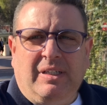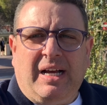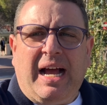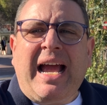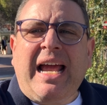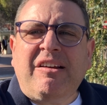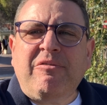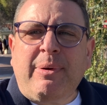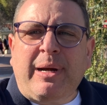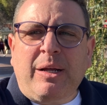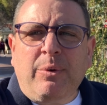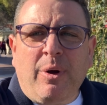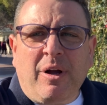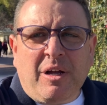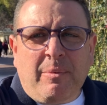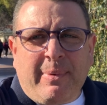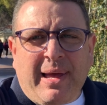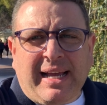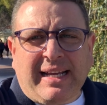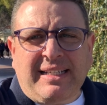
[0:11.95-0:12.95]
everybody.
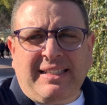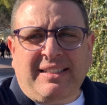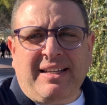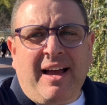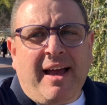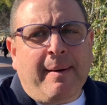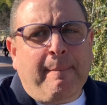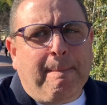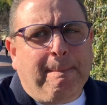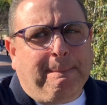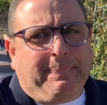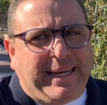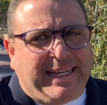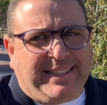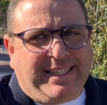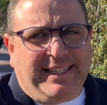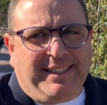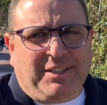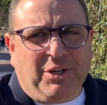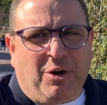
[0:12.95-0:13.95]
Welcome back inside
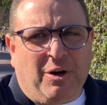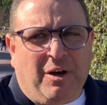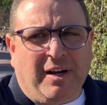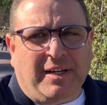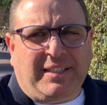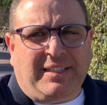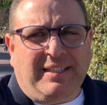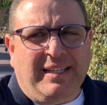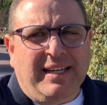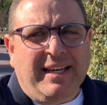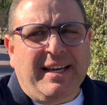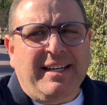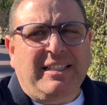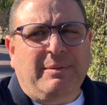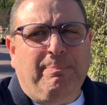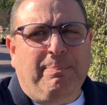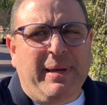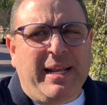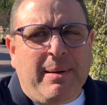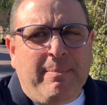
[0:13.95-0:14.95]
BT Talks. It's
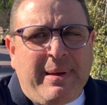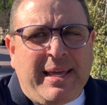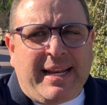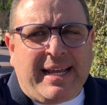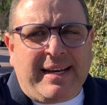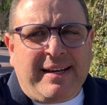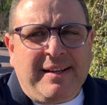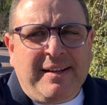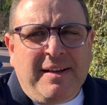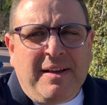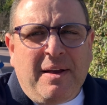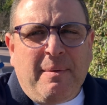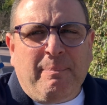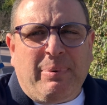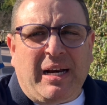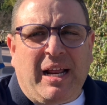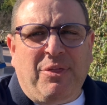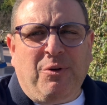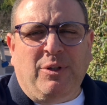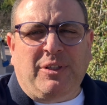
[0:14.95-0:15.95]
been a minute,
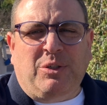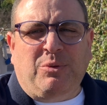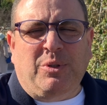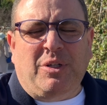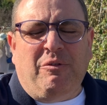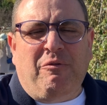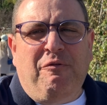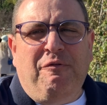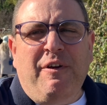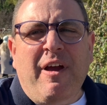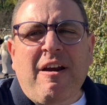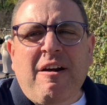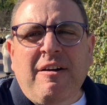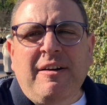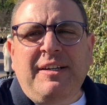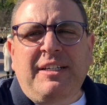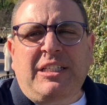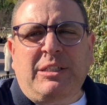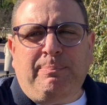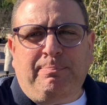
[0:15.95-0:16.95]
but I thought this was a
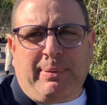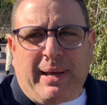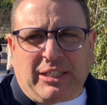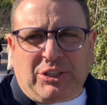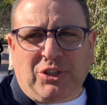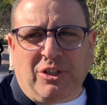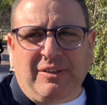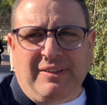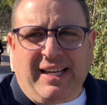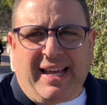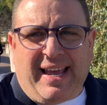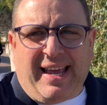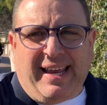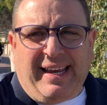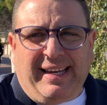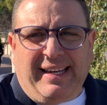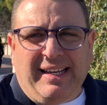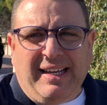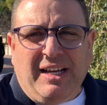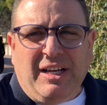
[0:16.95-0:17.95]
very special
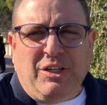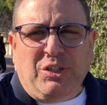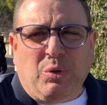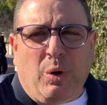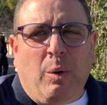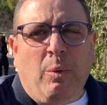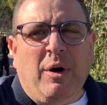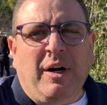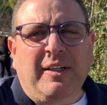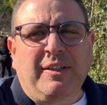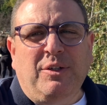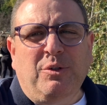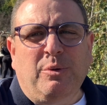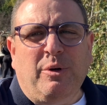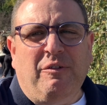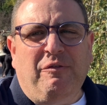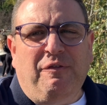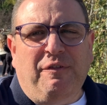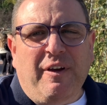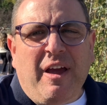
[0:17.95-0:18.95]
day, so I wanted to
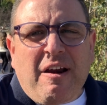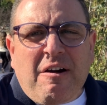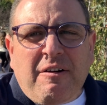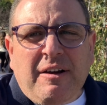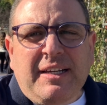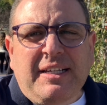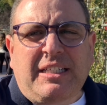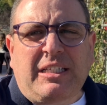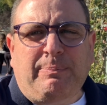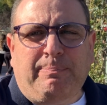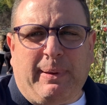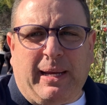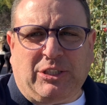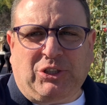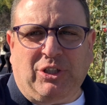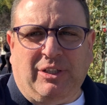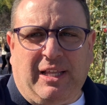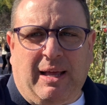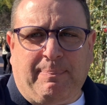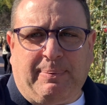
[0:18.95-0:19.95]
do a very
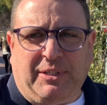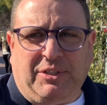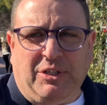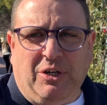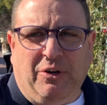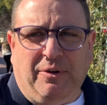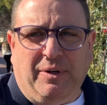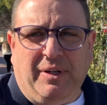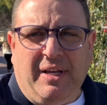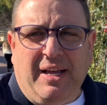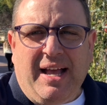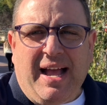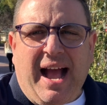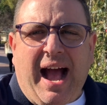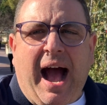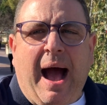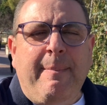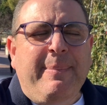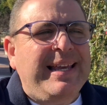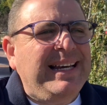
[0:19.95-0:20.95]
special episode.
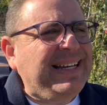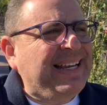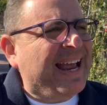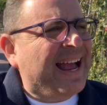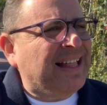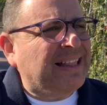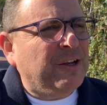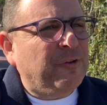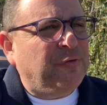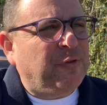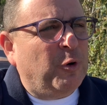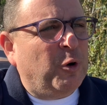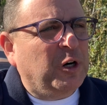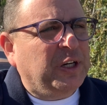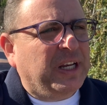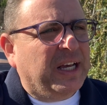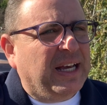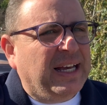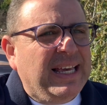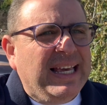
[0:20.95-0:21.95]
I'm in
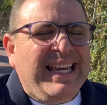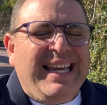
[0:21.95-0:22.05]
California,